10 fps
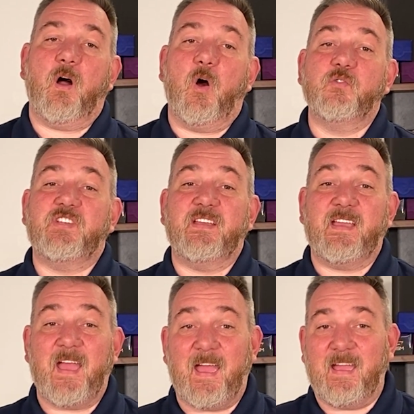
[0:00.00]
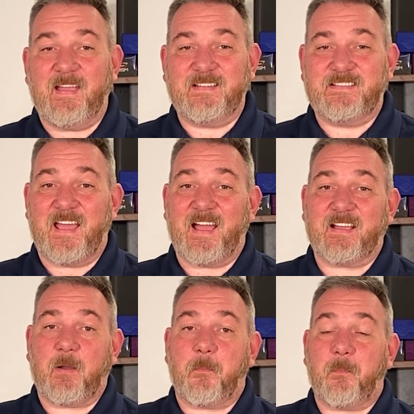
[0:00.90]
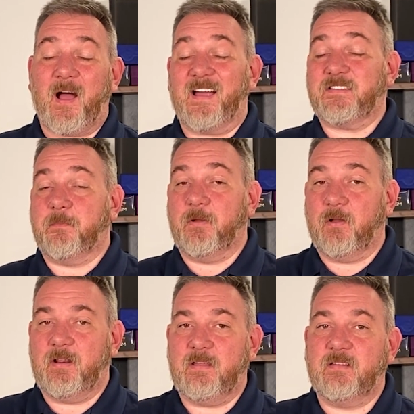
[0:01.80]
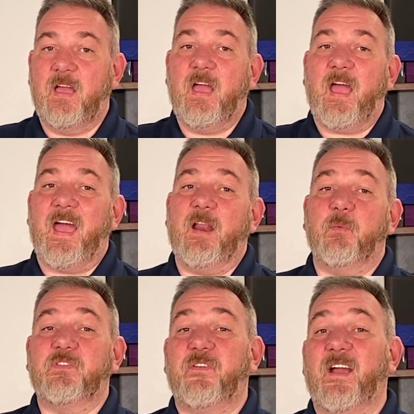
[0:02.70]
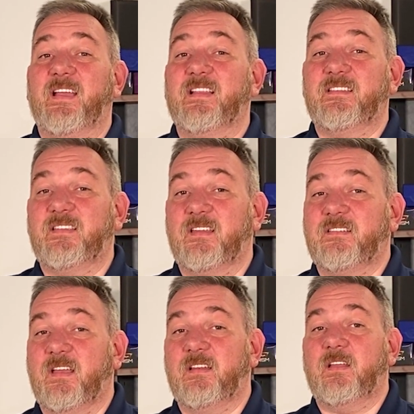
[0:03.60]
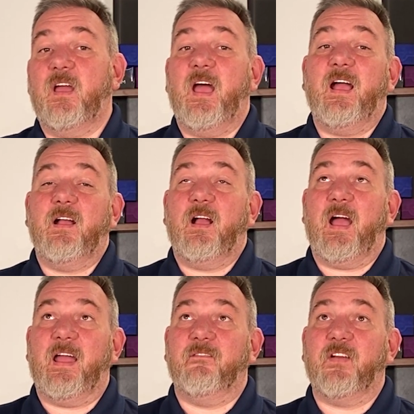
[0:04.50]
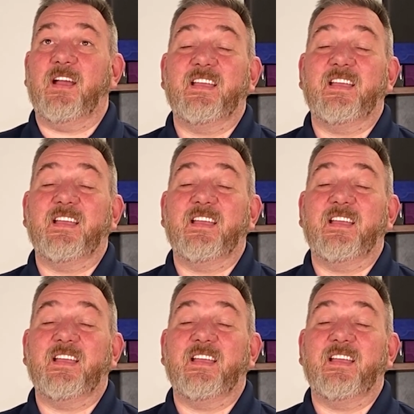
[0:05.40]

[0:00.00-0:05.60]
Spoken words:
OTK deck possibilities, and it was very consistent and very